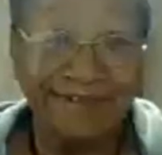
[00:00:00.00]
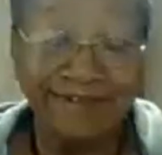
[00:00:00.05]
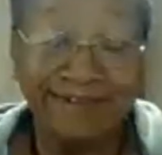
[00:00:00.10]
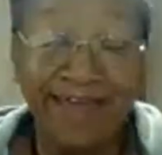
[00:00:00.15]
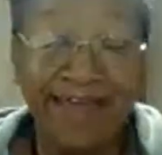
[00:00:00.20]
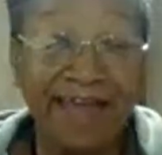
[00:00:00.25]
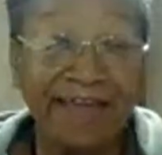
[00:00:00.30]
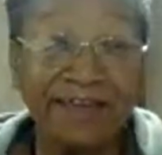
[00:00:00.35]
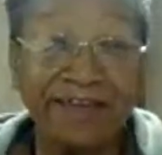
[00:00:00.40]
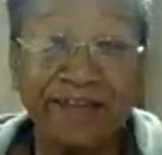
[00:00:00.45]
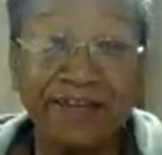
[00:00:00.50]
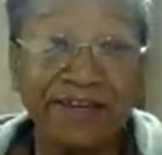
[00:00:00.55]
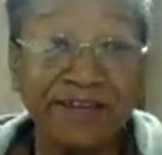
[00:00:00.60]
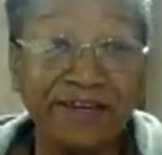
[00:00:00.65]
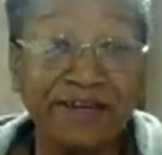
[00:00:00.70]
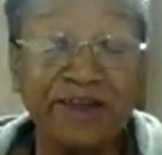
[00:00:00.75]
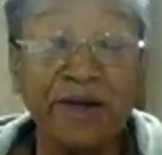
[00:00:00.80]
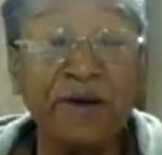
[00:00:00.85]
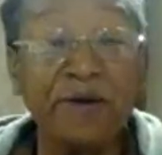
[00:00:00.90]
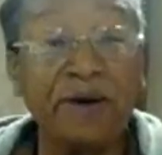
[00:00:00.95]
Can't get
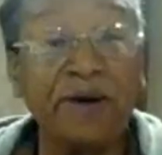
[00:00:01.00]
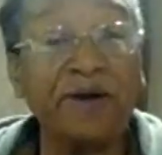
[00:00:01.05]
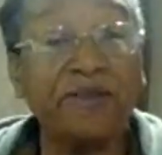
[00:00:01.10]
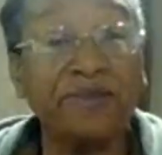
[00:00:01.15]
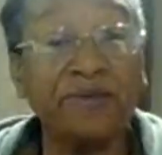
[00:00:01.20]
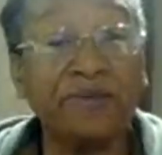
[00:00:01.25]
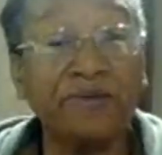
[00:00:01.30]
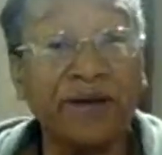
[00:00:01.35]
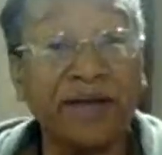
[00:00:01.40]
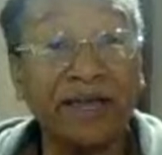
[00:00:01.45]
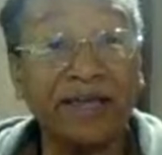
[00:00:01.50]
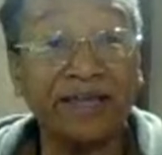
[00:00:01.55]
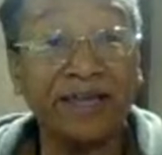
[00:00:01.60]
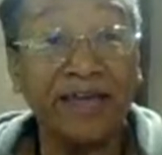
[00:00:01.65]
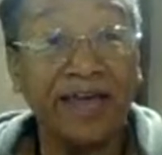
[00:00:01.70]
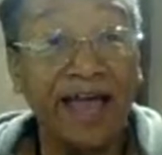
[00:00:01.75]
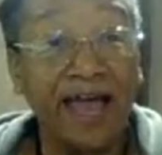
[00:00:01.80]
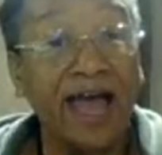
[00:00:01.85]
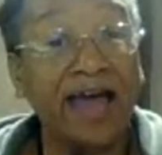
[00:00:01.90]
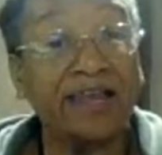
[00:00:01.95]
it no other way.
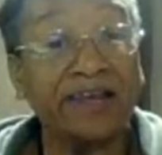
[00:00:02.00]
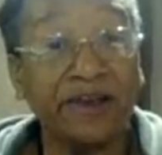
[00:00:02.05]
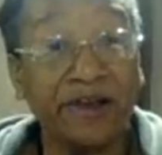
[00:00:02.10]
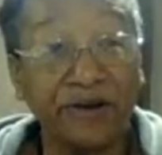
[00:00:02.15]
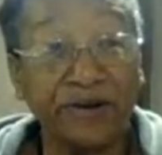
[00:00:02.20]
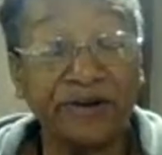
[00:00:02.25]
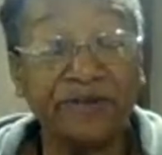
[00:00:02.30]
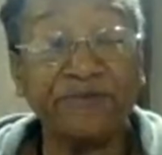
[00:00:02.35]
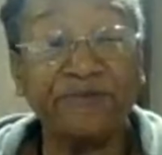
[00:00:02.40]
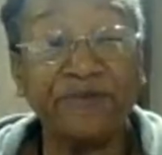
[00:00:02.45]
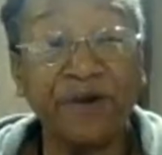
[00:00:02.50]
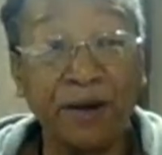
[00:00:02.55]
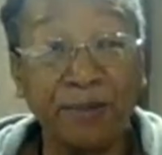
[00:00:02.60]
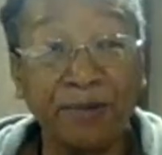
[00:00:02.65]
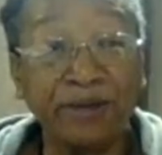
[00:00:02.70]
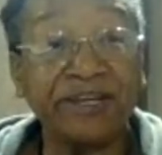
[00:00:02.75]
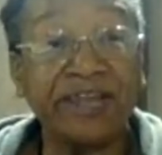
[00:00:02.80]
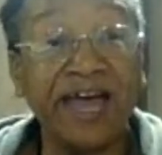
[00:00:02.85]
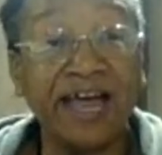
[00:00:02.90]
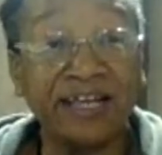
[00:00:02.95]
I learned it
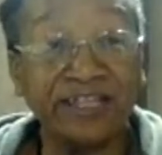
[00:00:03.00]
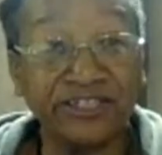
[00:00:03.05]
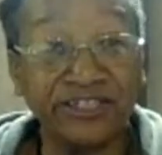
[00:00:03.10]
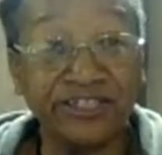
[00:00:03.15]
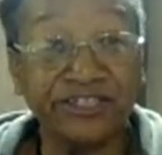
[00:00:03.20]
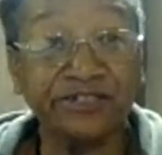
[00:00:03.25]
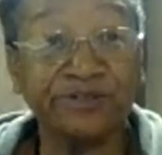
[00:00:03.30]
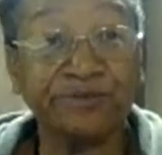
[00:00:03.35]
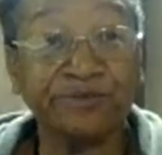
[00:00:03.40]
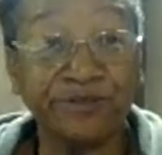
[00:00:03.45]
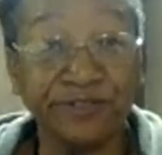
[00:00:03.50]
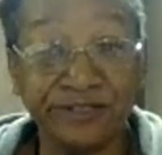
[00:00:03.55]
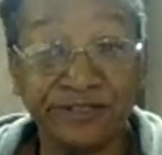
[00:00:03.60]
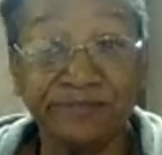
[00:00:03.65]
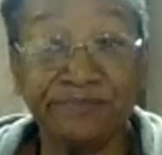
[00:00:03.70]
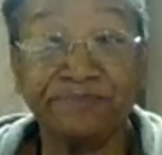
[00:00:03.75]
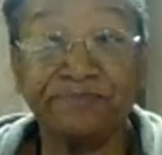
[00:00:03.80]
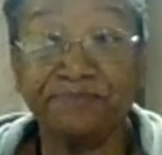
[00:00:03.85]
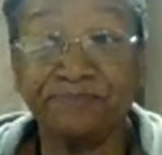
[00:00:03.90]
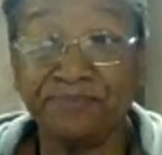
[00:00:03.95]
from a
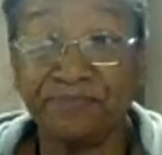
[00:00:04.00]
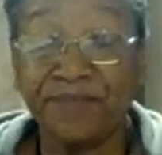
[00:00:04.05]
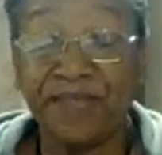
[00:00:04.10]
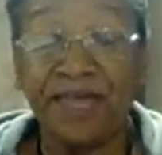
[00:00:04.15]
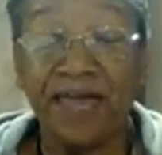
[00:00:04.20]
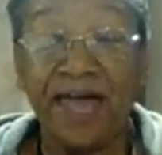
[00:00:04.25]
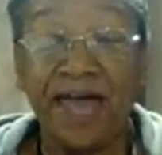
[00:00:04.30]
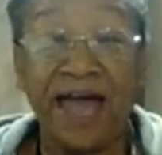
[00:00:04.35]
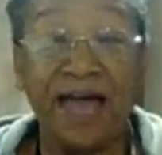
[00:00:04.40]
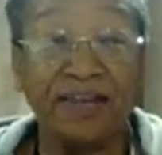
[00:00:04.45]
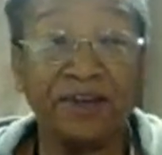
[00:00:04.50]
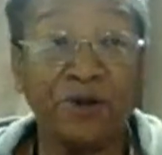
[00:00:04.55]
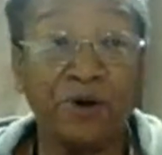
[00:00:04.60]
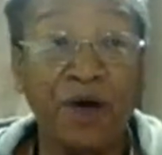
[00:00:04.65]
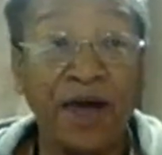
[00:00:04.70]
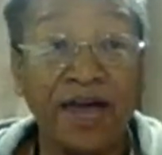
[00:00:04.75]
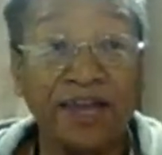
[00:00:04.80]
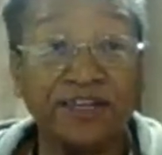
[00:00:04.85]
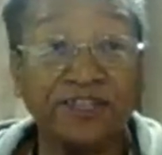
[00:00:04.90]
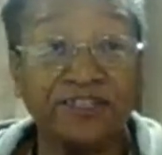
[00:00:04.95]
Nigerian. I know
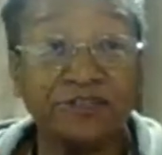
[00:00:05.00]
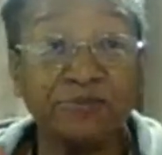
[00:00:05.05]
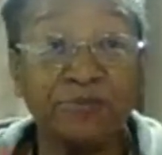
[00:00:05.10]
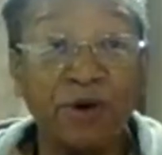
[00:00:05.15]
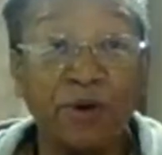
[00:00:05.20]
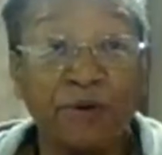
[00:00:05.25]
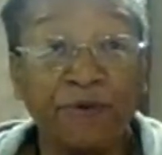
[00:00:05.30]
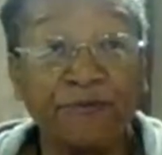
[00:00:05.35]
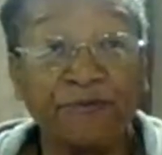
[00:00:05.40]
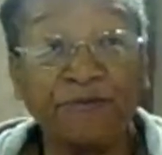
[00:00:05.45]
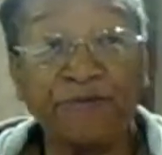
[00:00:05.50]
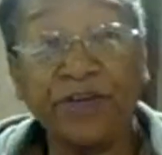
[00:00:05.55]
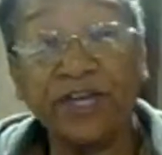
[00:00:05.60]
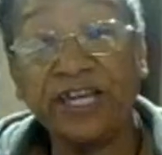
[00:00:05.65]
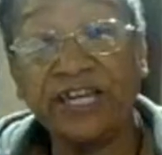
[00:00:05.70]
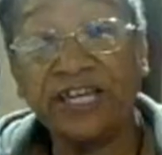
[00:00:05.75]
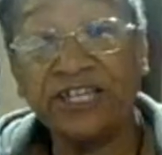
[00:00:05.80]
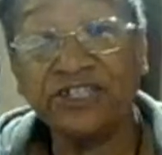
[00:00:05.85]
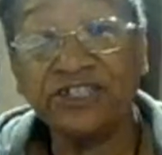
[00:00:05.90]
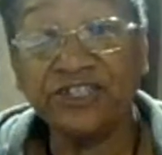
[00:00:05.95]
how to smoke
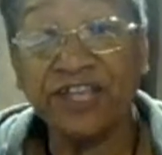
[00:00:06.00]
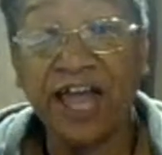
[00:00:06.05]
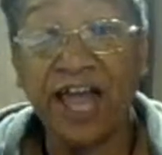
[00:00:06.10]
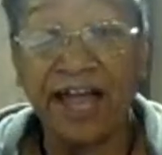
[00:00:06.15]
fish.